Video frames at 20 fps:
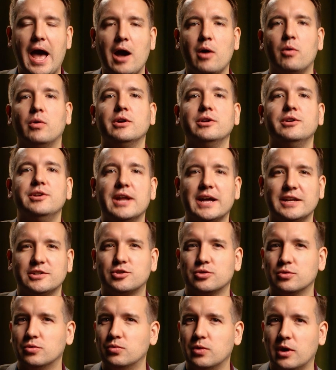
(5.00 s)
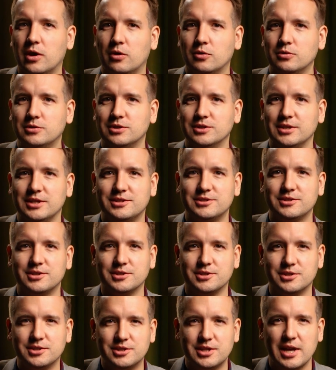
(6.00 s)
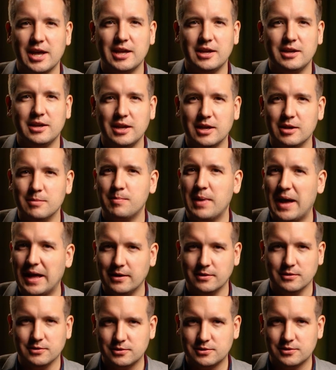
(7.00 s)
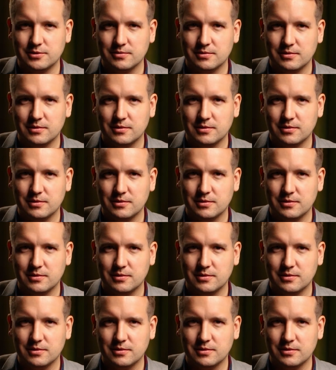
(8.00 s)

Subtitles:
Our natural world needs to stay in balance.